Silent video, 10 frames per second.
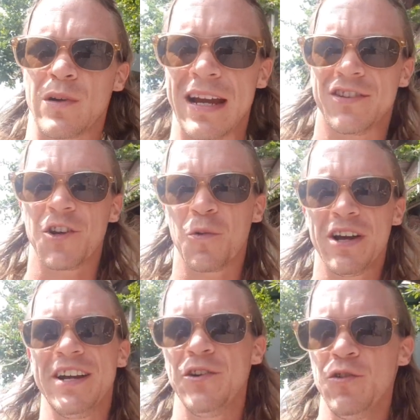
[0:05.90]
Okay, so we're
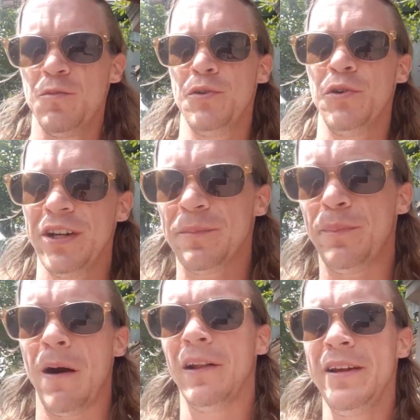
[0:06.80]
in Ubud in
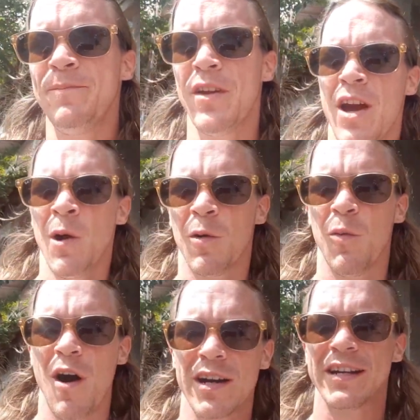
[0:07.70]
Bali. We're
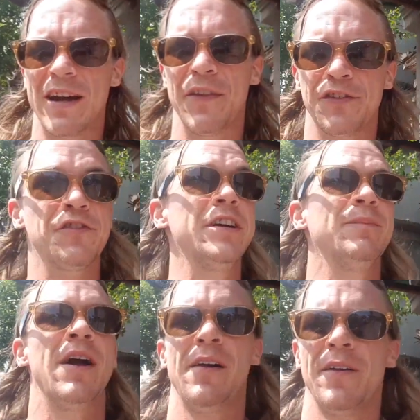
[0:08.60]
walking down the street,
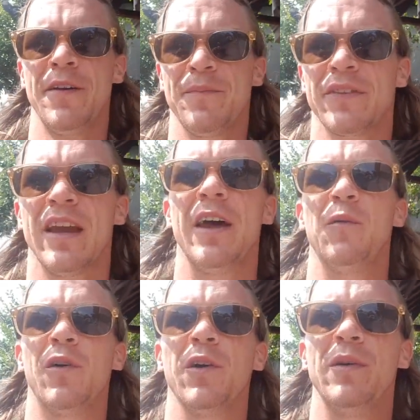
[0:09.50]

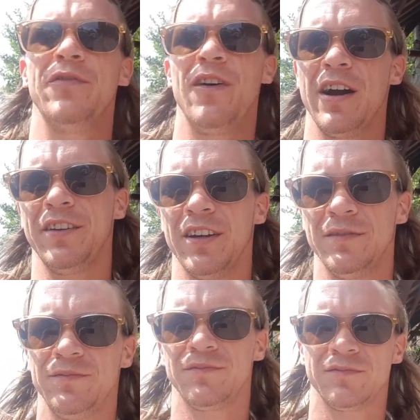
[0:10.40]
and what do we find?
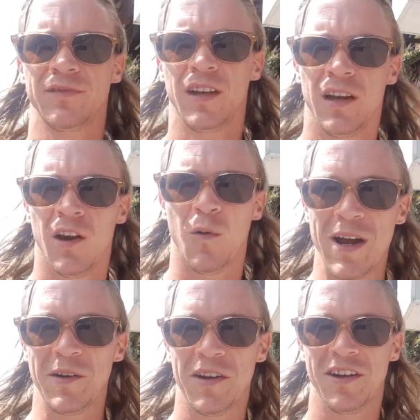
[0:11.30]

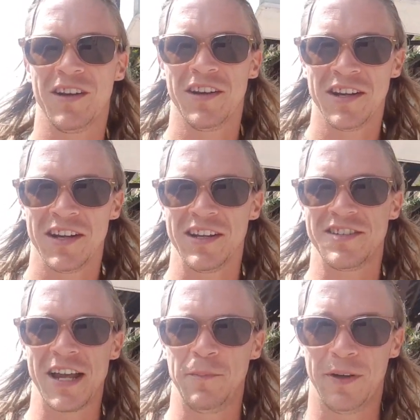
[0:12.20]
Wait, is
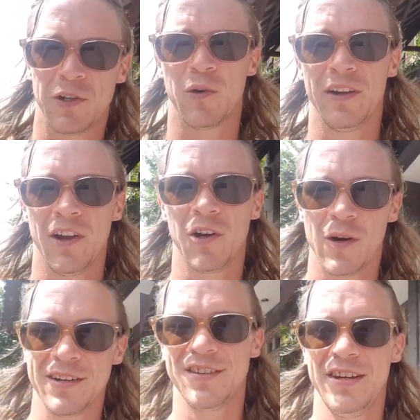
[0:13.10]
that a Bitcoin logo
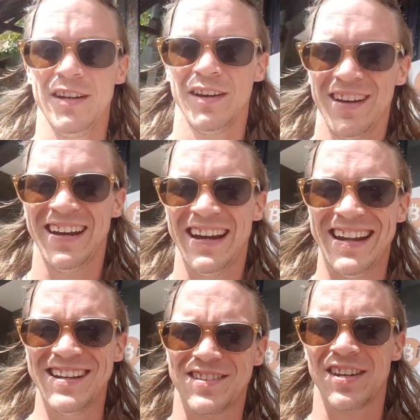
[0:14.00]
I see?
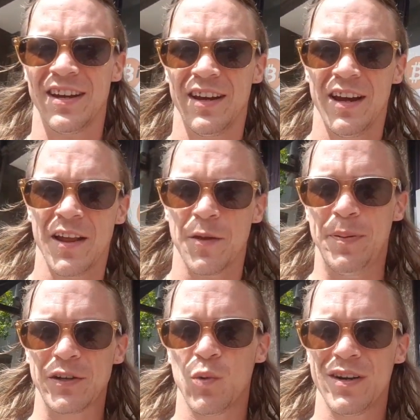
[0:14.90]
It is! The
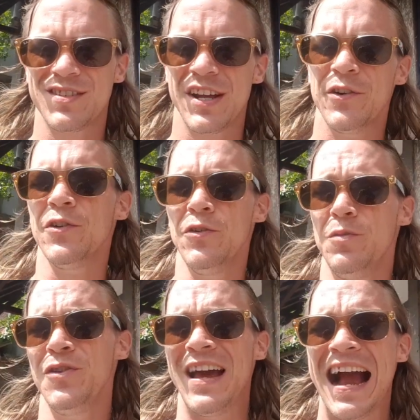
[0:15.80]
Bitcoin Center in
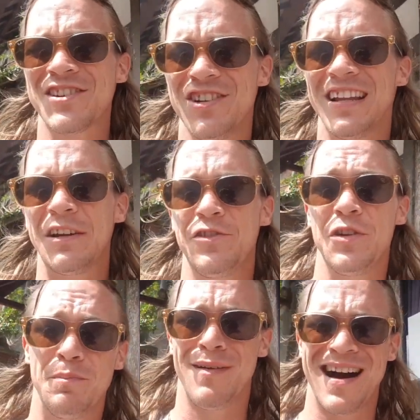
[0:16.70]
Ubud actually allows you
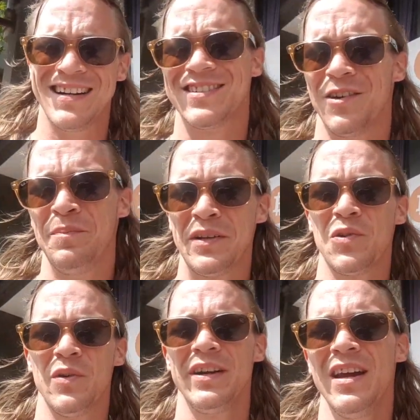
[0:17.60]
to buy and sell
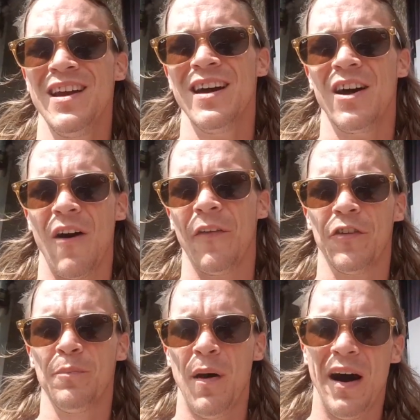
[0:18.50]
Bitcoin on the
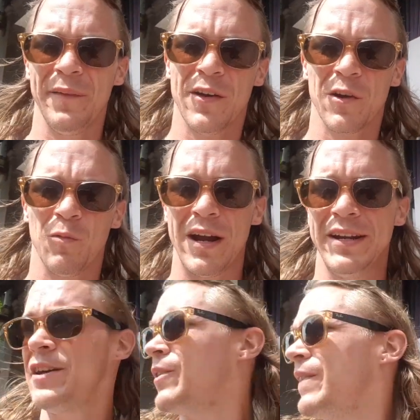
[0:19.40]
spot, right
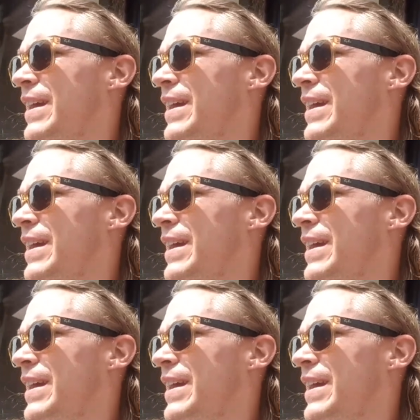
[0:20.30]
here.